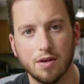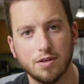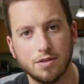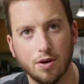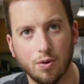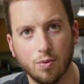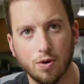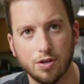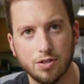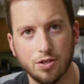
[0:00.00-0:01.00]
So
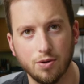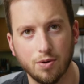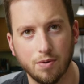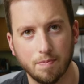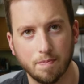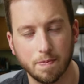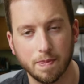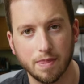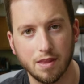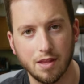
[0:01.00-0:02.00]
one, two,
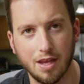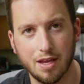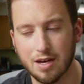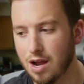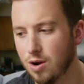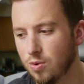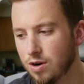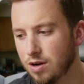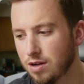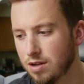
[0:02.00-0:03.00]
and now
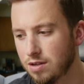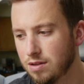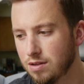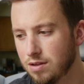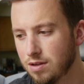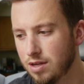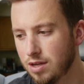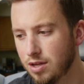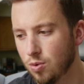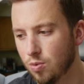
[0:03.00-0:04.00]
we're
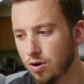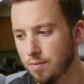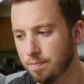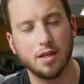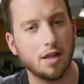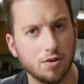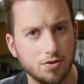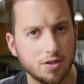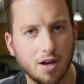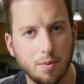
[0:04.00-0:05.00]
in a warm. And then
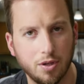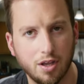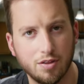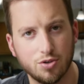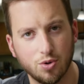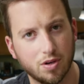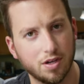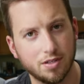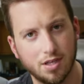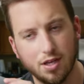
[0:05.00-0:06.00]
there's a couple other
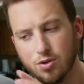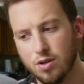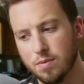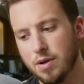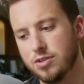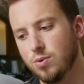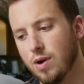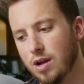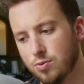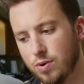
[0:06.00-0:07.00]
shortcuts that you can mess
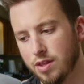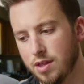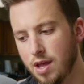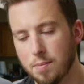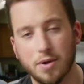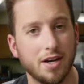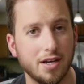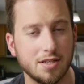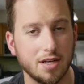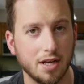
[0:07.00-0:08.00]
around with, but it
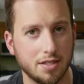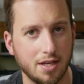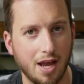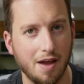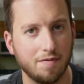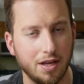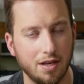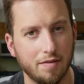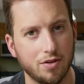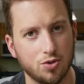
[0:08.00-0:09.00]
is nice to have
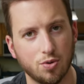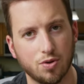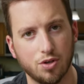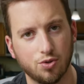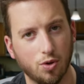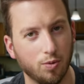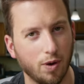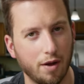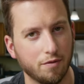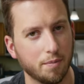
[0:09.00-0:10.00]
individual control
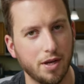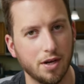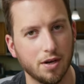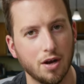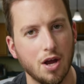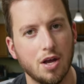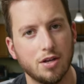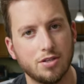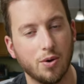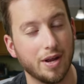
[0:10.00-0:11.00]
right from here.
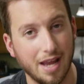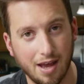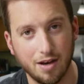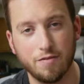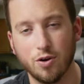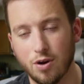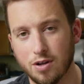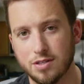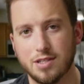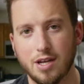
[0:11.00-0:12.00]
So again, if you're
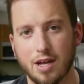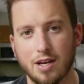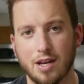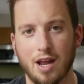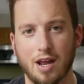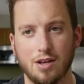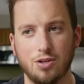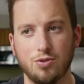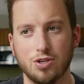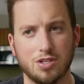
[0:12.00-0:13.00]
on set
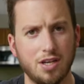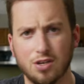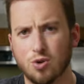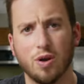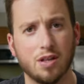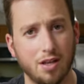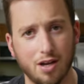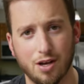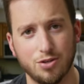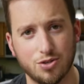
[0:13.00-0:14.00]
and you just need to quickly
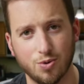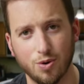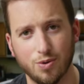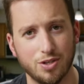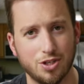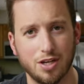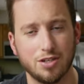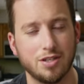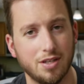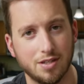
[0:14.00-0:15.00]
unscrew and
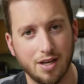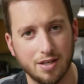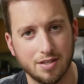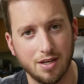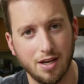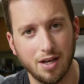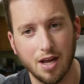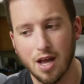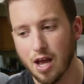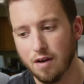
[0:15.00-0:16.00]
change the intensity
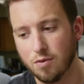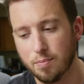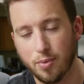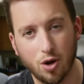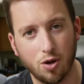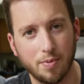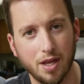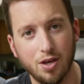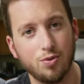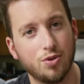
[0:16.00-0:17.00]
of a bulb
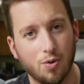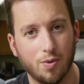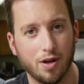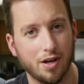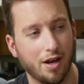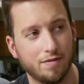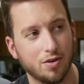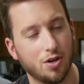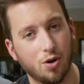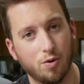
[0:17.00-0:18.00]
and you don't wanna have
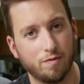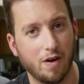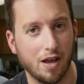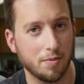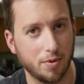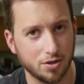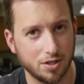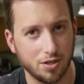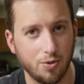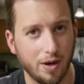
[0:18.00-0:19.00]
to go find the
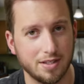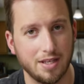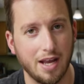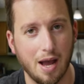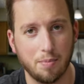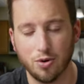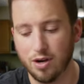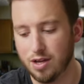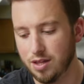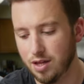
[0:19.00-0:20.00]
person who has the app or
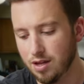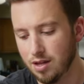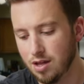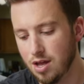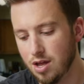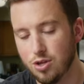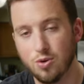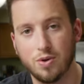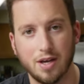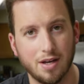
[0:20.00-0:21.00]
anything,
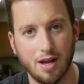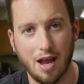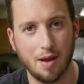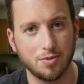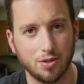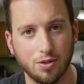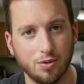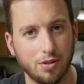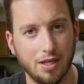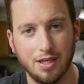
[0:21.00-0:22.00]
you can
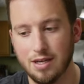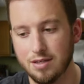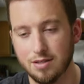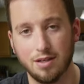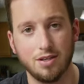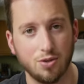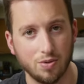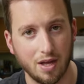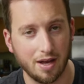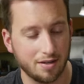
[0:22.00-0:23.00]
absolutely easily
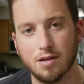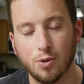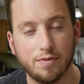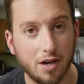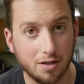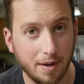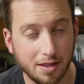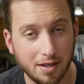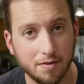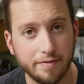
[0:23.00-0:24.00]
do that. Now we've talked
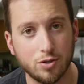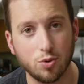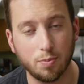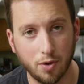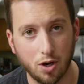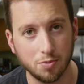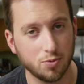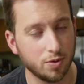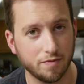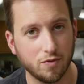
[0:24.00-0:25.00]
about the individual bulbs,
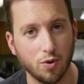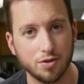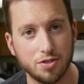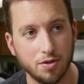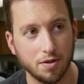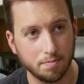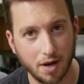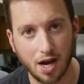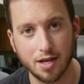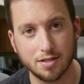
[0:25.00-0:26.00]
which of course you can
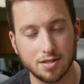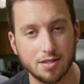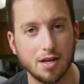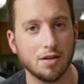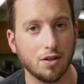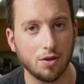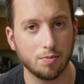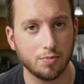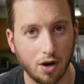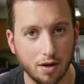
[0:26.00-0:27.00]
buy as a
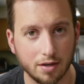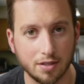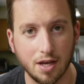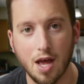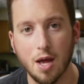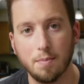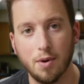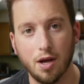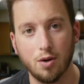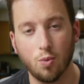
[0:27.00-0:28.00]
standalone product,
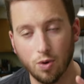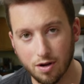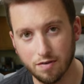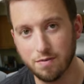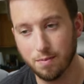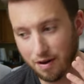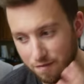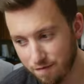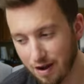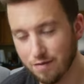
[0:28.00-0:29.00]
but one of my
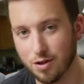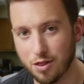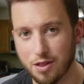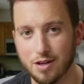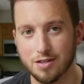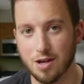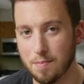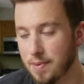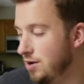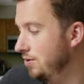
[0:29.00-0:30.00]
favorite things
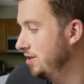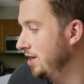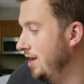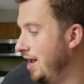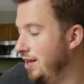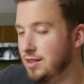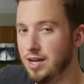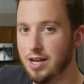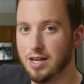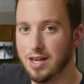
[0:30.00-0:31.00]
about the 8 light